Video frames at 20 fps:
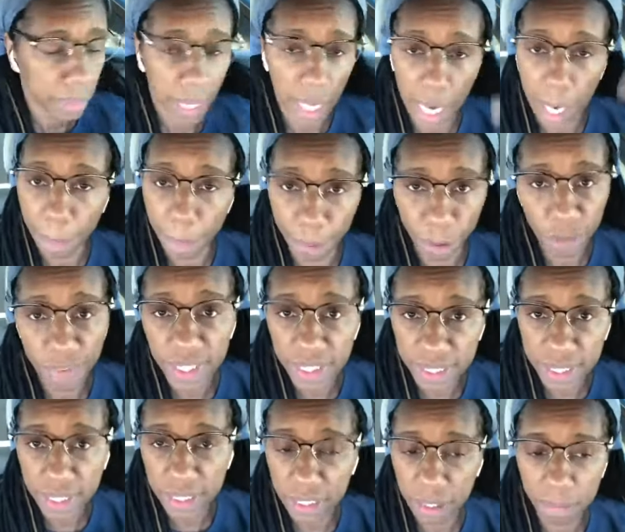a proven
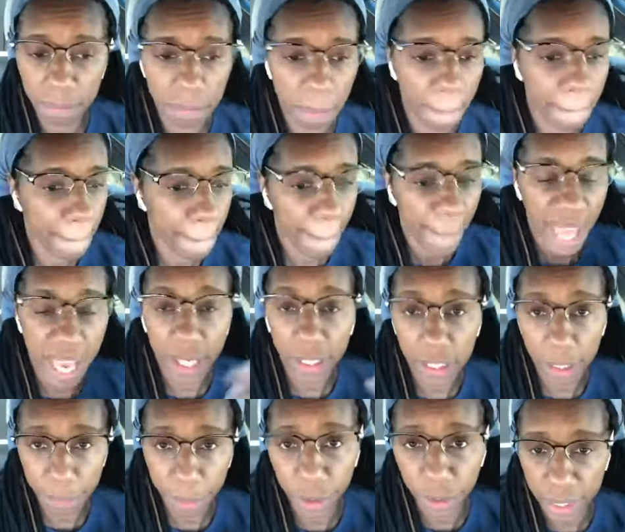system, and a
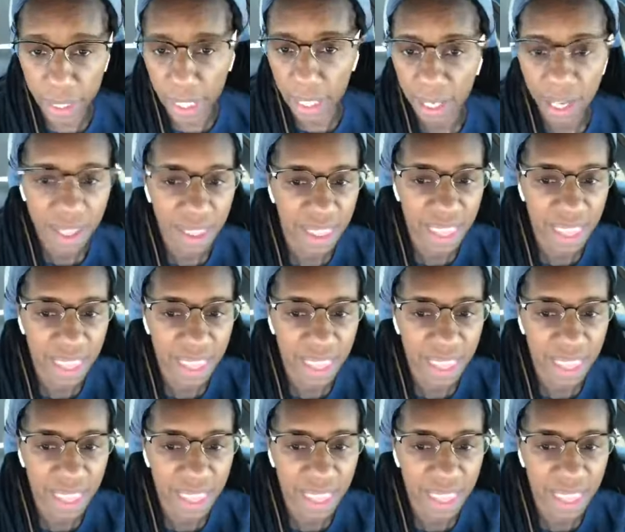community.